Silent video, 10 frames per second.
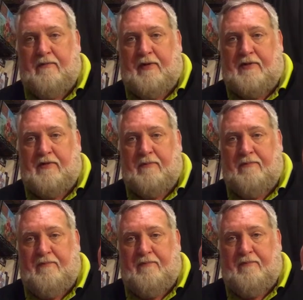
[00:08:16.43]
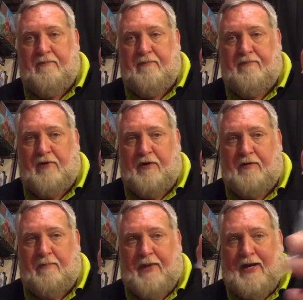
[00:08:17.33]
That's the front.
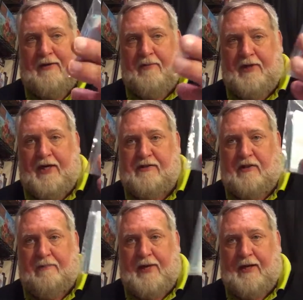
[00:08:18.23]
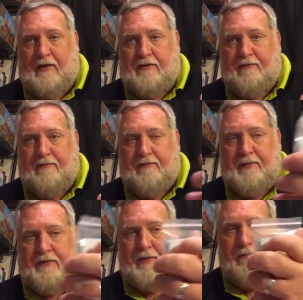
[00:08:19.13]
The back, well, you can't see the back,
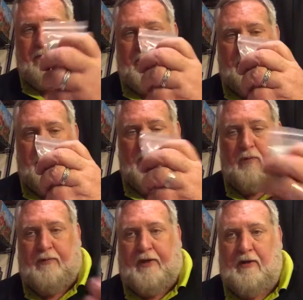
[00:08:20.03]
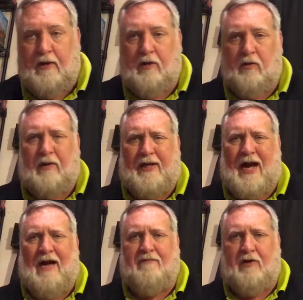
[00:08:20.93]
but they're blue, and they look
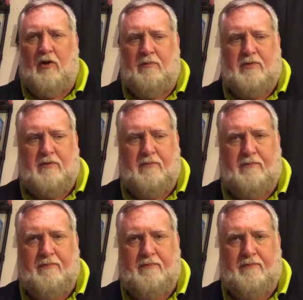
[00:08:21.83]
like envelopes.